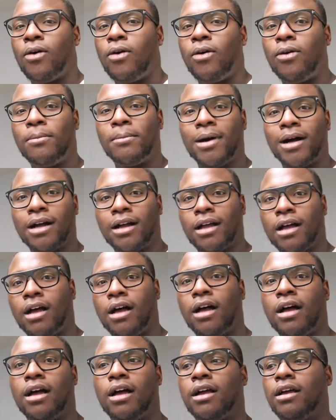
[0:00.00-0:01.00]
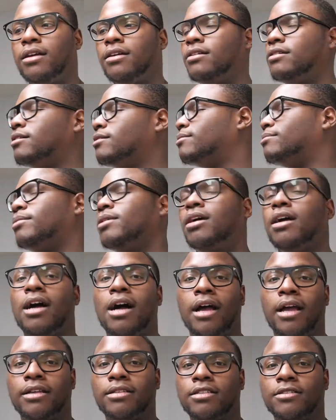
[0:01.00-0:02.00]
oh my god! But
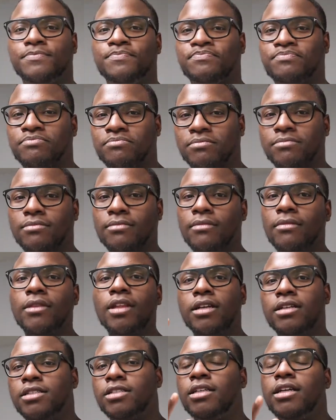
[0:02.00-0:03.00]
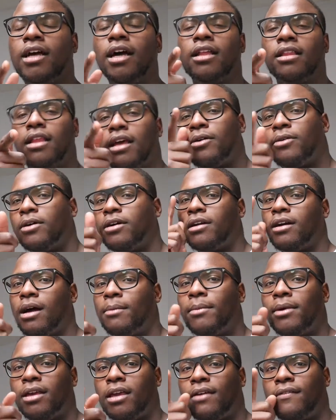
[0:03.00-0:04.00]
guys, she got that one. I'm
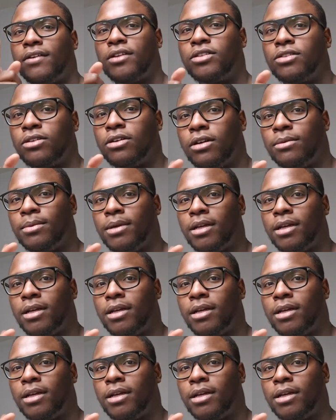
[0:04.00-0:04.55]
gonna give it to her